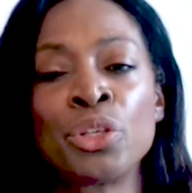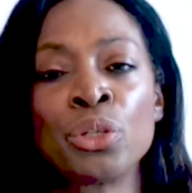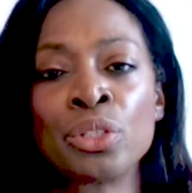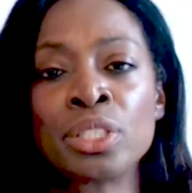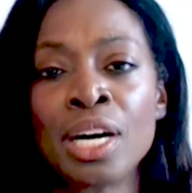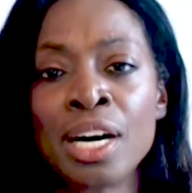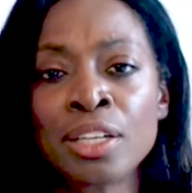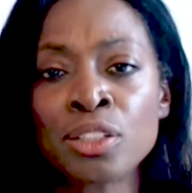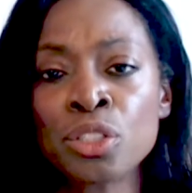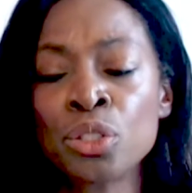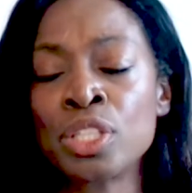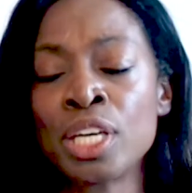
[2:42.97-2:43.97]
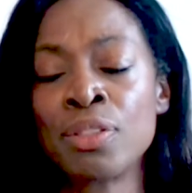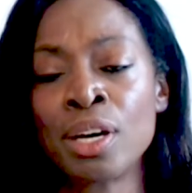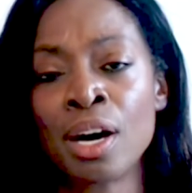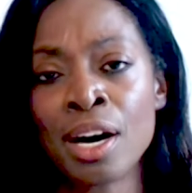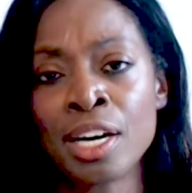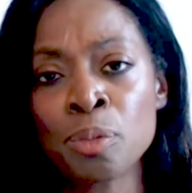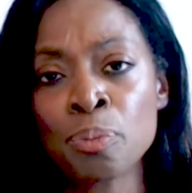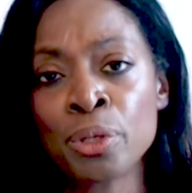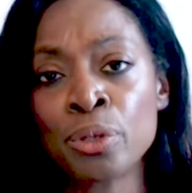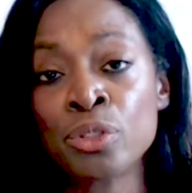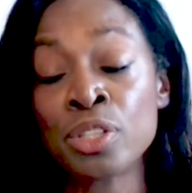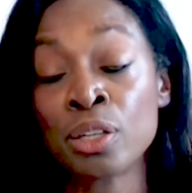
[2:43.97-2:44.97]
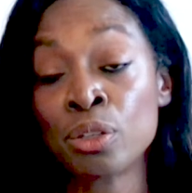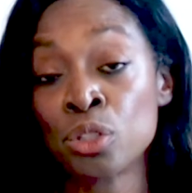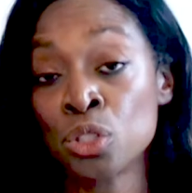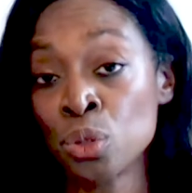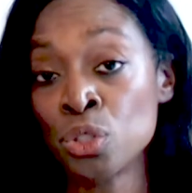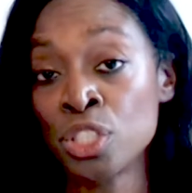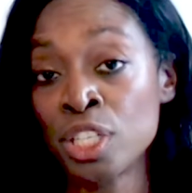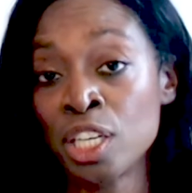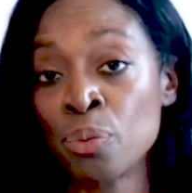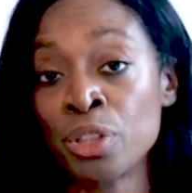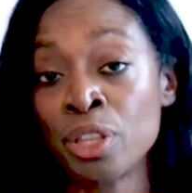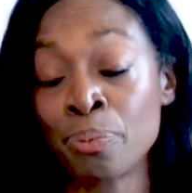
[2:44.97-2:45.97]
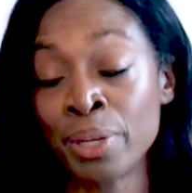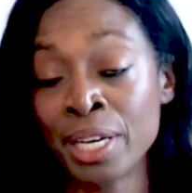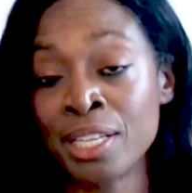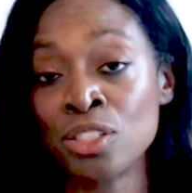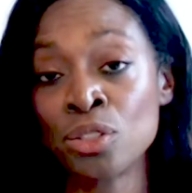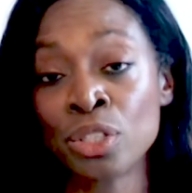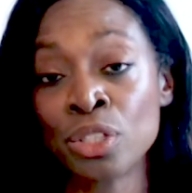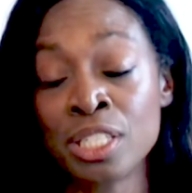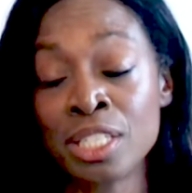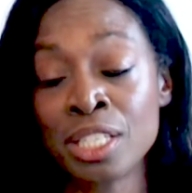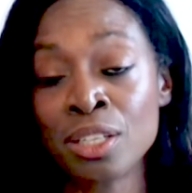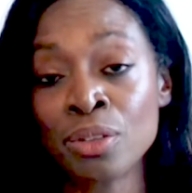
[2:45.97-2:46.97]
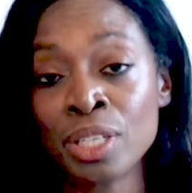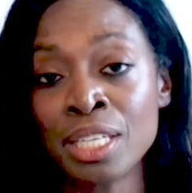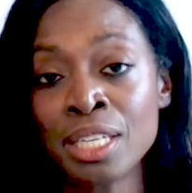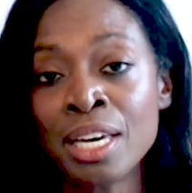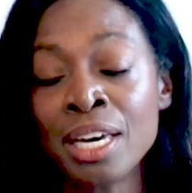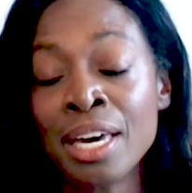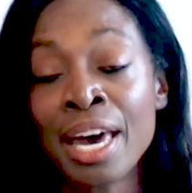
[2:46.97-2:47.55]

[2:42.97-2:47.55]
your doctors and the hospitals that are associated with the plans you're considering.